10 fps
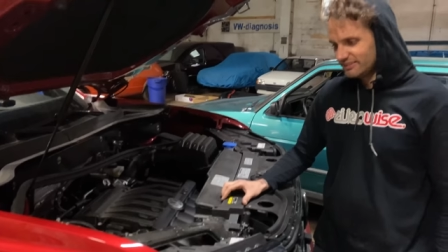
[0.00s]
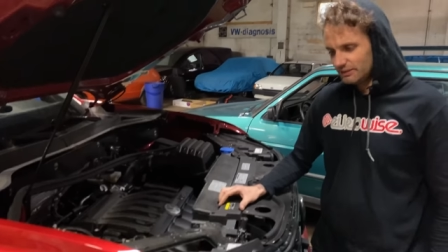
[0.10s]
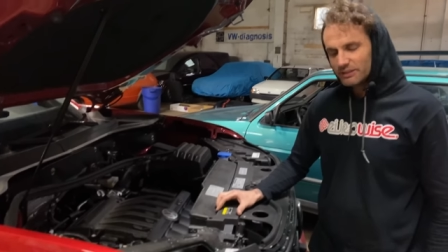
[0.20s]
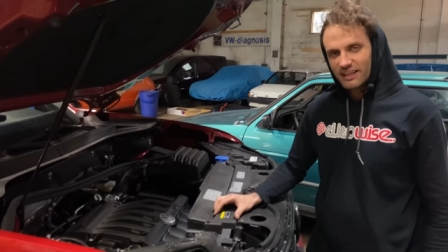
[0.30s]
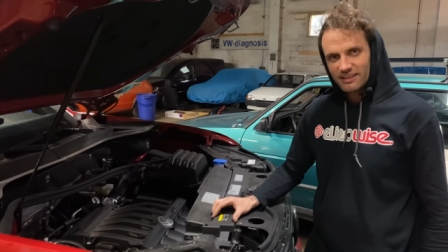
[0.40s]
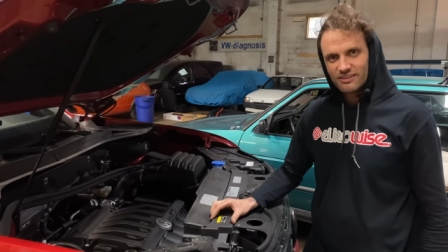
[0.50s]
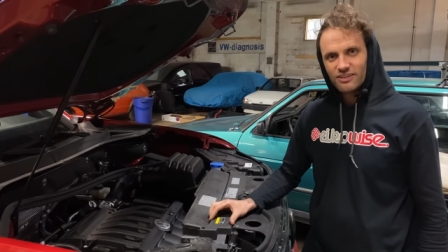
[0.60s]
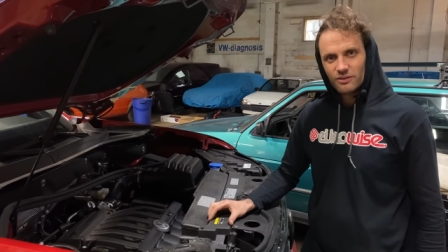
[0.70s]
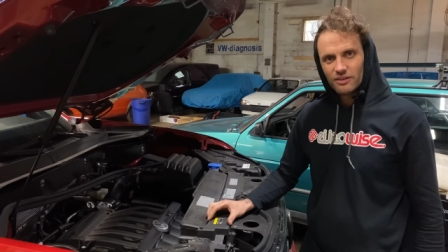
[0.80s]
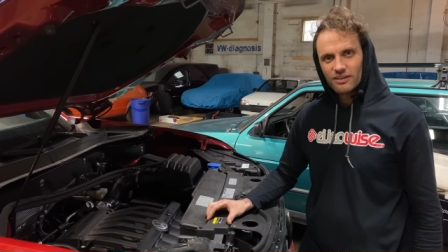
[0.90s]
see what I can
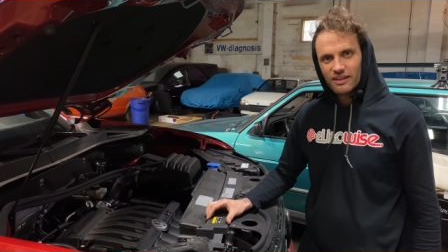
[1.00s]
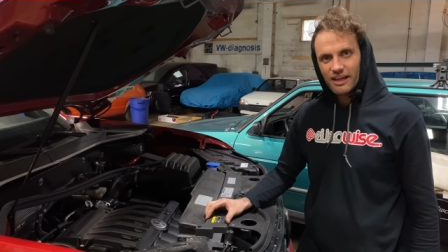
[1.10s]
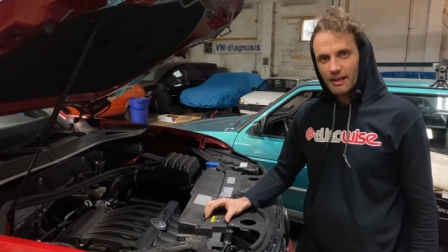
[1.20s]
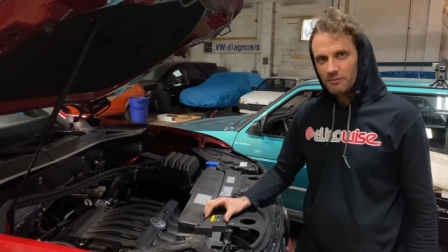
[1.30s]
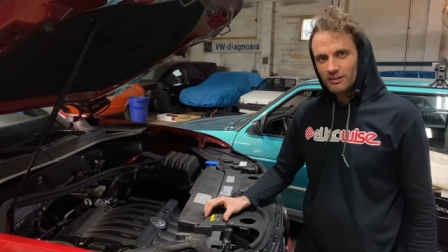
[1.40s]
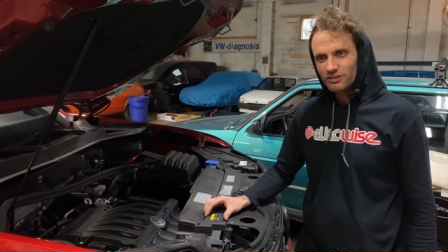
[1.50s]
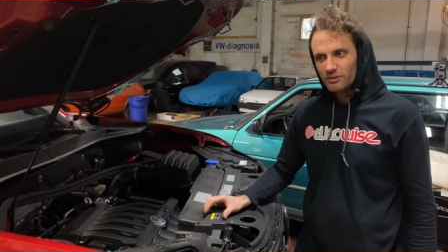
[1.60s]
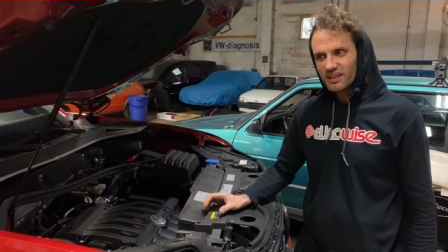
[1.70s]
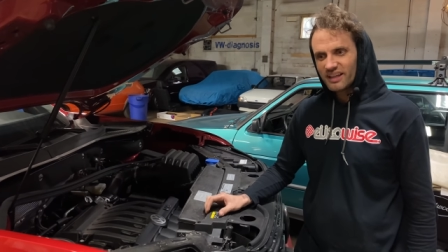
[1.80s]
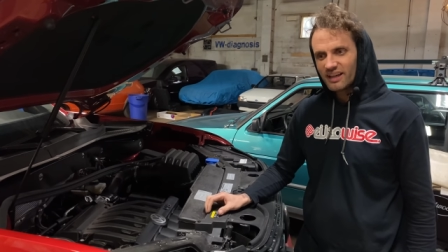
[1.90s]
do. And I'm not
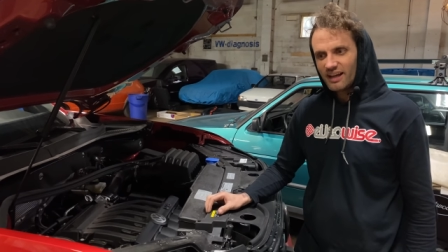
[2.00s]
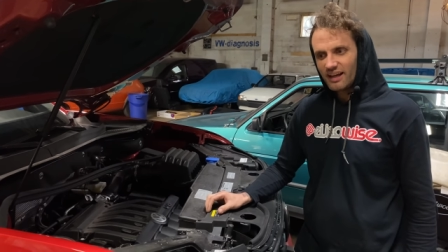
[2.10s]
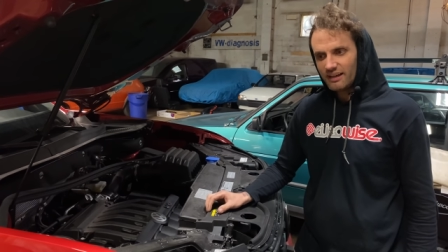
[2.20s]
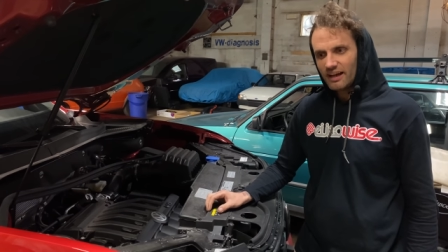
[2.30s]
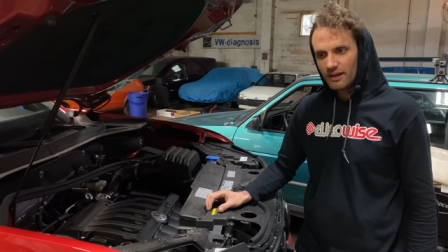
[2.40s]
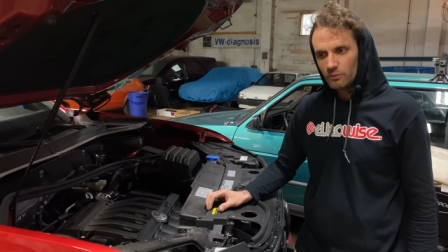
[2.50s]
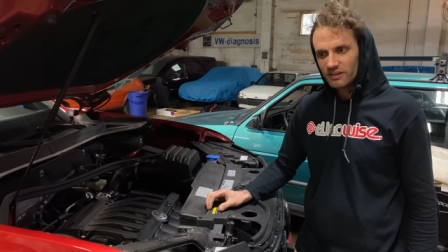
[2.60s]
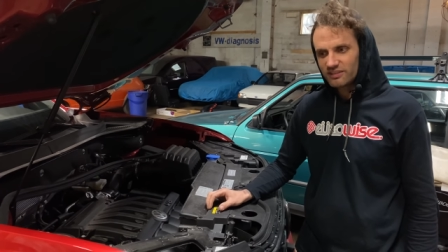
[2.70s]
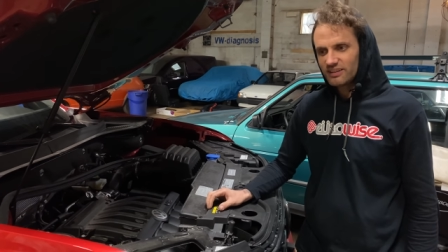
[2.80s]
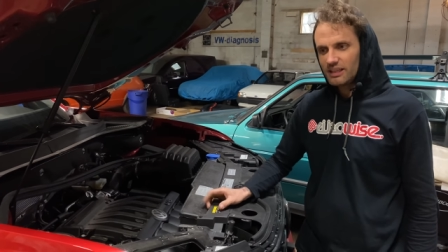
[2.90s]
joking. I, I
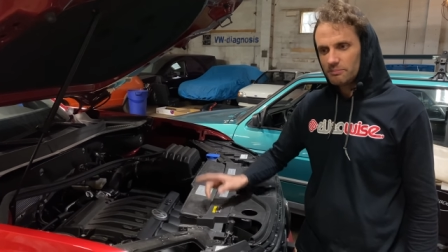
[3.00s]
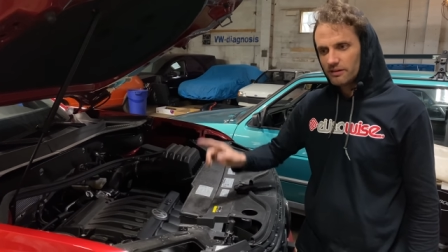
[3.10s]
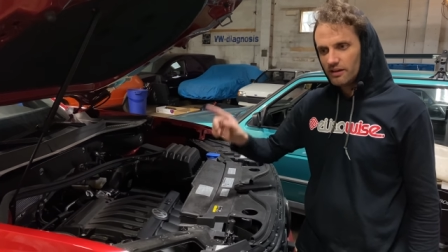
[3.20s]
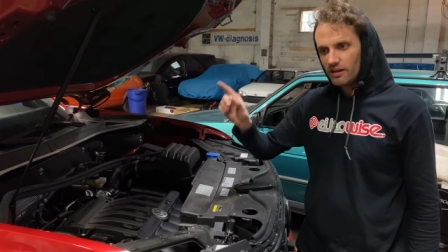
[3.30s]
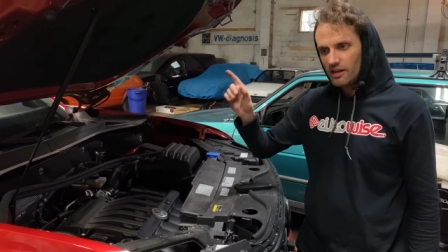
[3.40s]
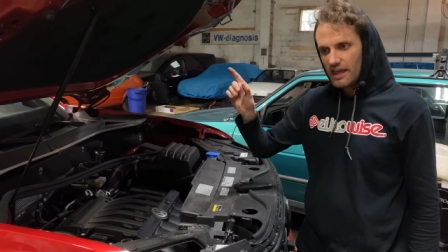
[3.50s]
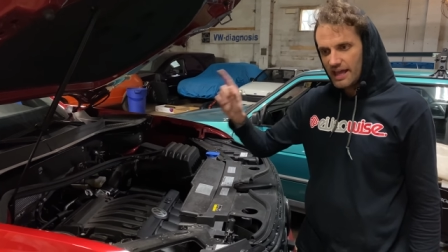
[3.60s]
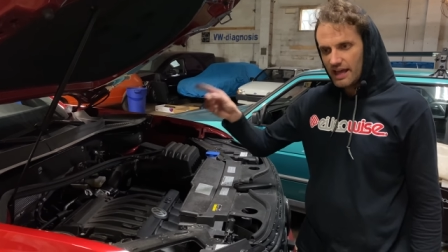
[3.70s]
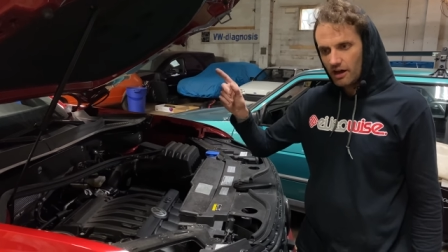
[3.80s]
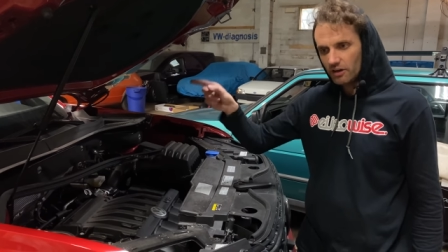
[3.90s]
want to sleep
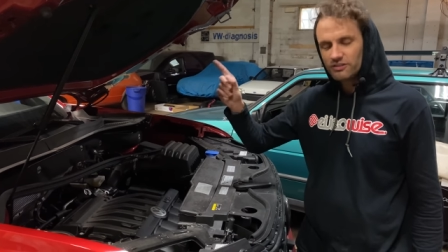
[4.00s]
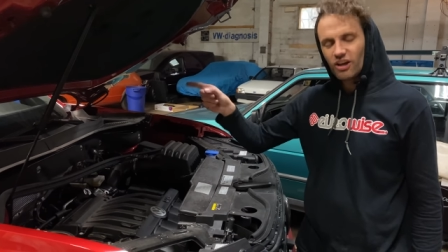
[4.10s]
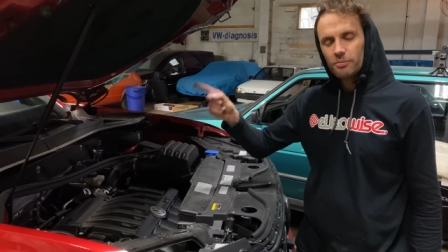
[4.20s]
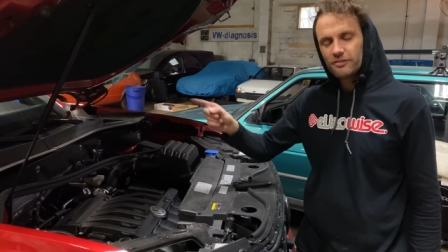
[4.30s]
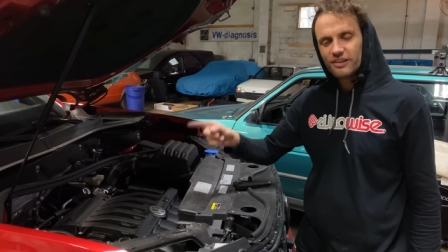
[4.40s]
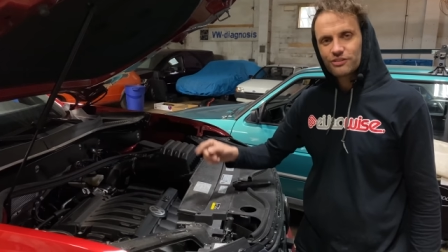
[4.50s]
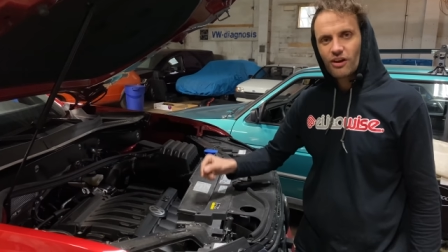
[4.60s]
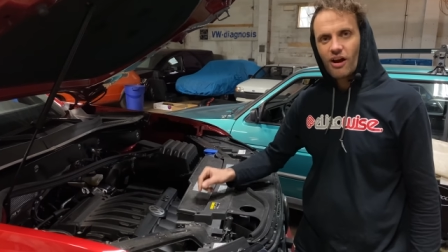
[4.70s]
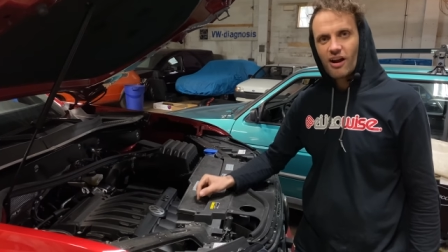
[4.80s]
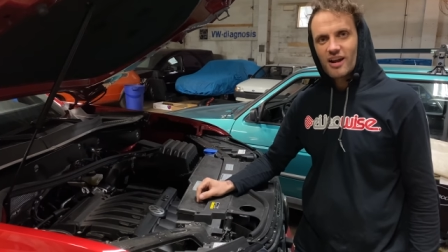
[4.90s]
on top of this
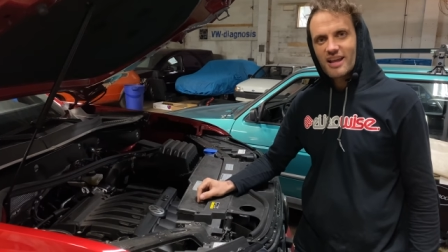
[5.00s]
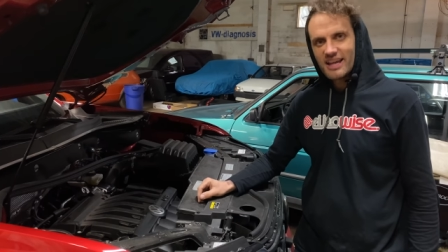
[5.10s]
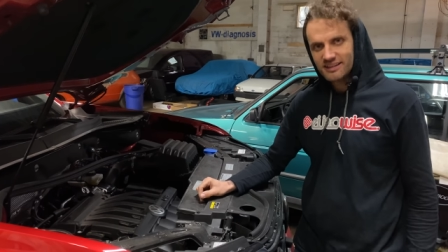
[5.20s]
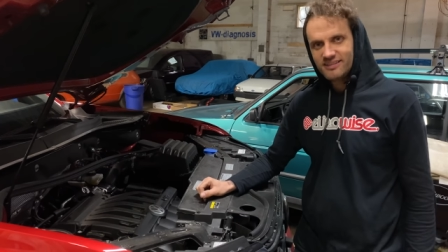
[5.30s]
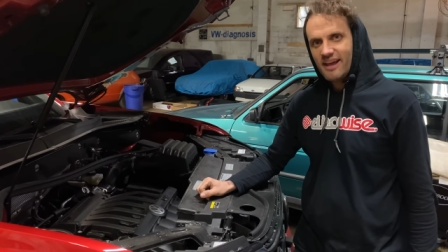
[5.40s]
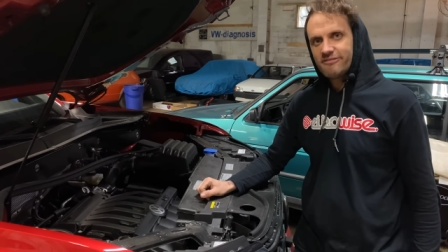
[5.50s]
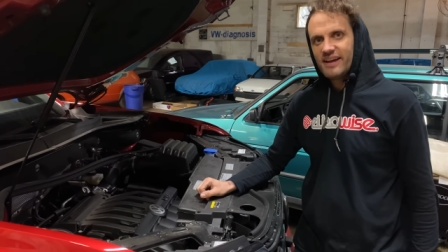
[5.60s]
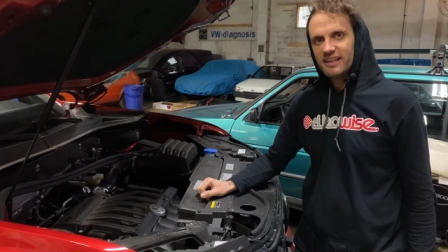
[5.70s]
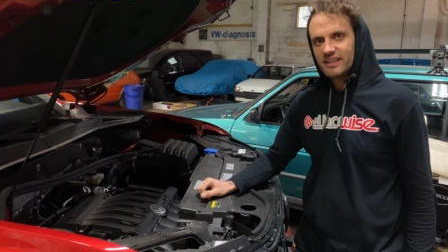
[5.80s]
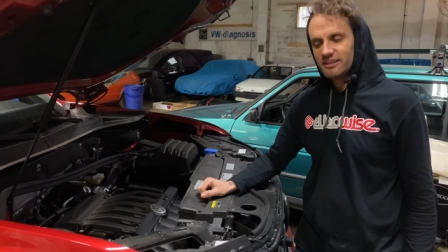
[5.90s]
car in Death
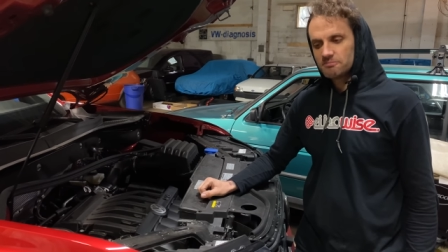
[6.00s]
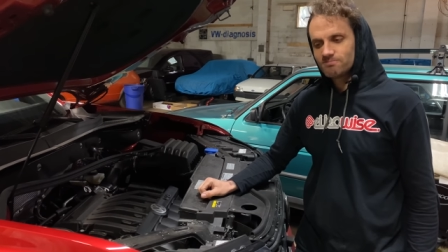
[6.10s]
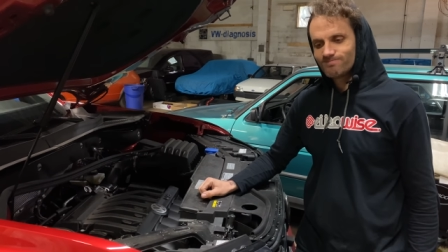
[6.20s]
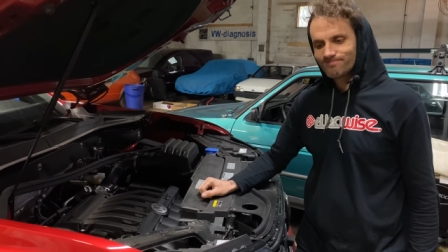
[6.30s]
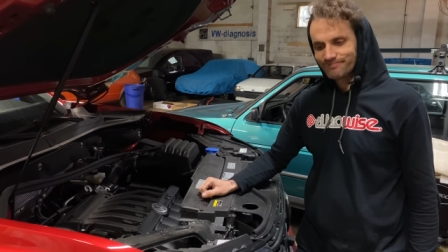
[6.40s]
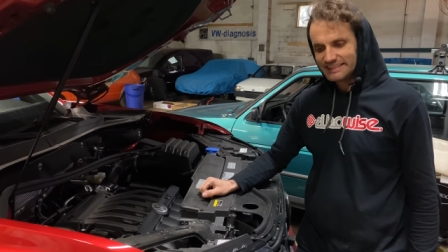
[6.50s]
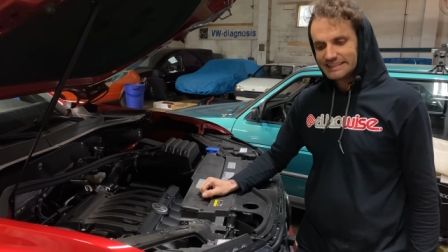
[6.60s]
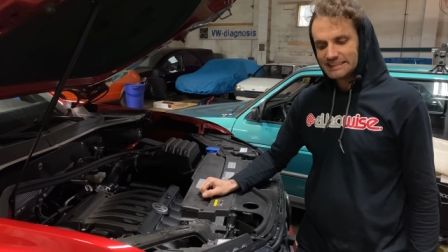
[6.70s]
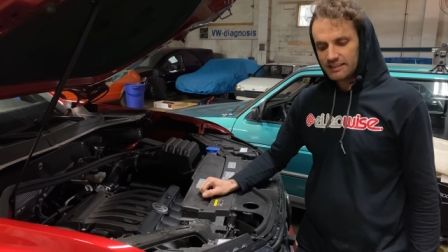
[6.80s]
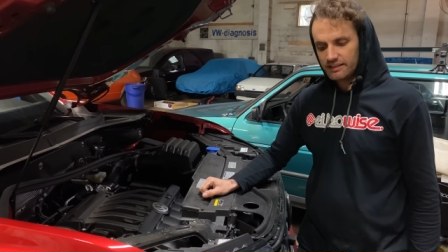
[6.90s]
Valley.
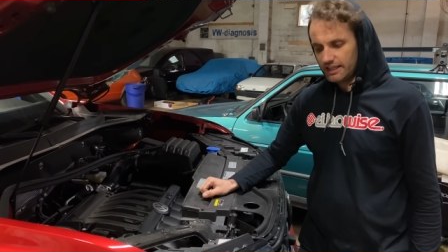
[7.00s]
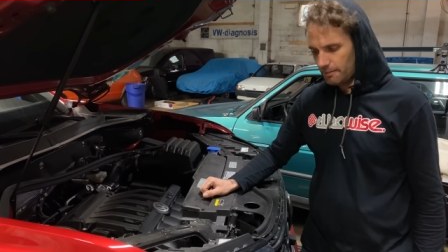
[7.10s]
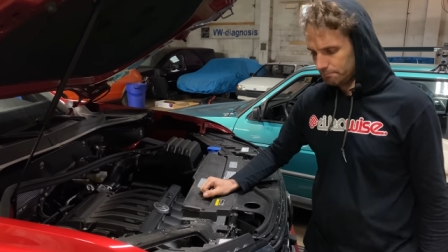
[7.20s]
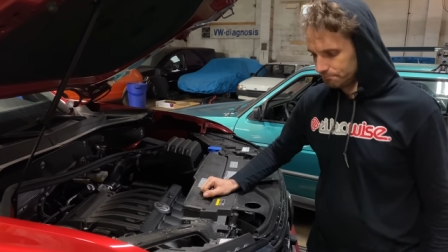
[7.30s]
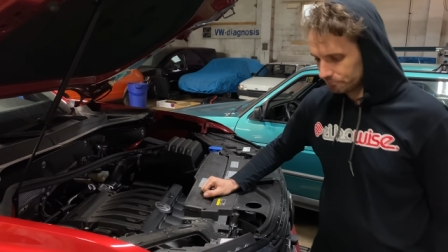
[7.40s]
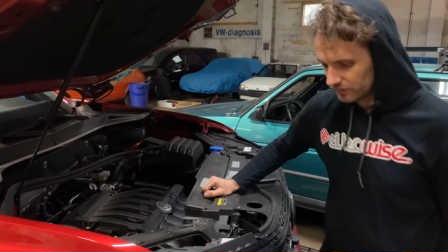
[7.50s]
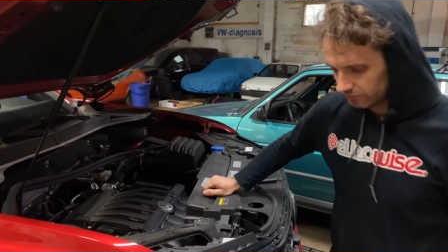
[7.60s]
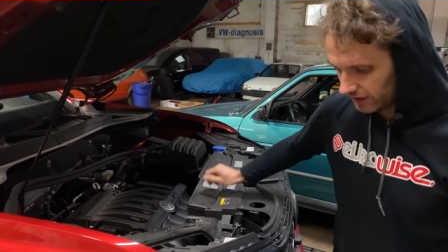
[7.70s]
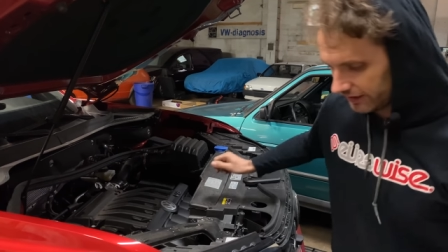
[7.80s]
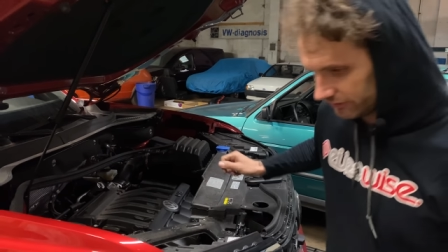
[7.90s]
Yeah,
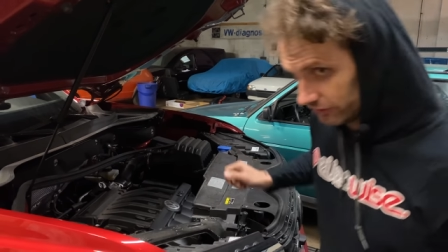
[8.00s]
right,